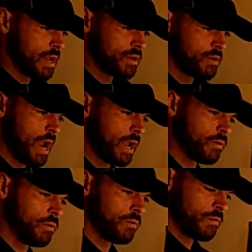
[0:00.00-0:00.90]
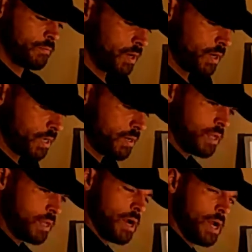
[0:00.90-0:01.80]
to your ankle, from your knee to
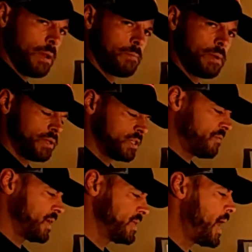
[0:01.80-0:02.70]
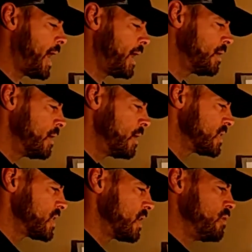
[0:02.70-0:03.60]
your hip, stuff like that,
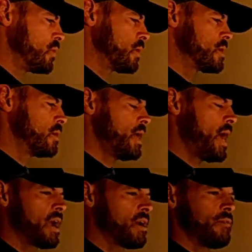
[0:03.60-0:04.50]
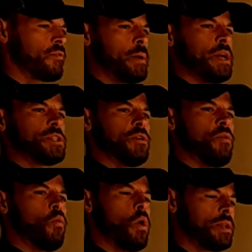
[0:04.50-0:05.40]
to give you really good, accurate information on
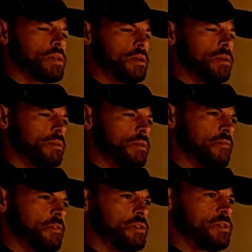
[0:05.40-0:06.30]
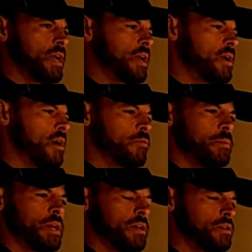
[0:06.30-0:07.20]
what differences they can cover.
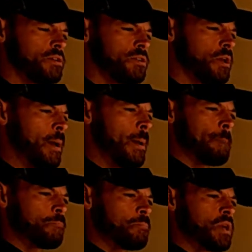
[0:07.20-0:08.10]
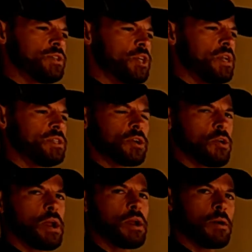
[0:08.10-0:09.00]
Because you can change the
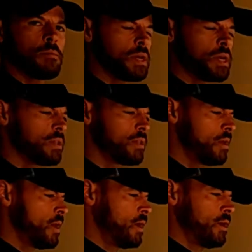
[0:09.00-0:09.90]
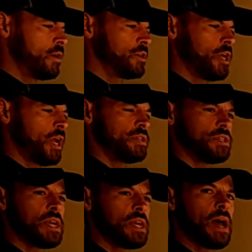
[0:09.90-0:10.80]
crank arm length, you can change the
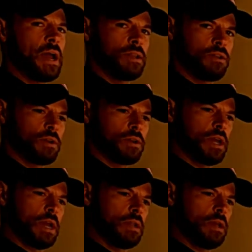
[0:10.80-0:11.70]
seat height, you can get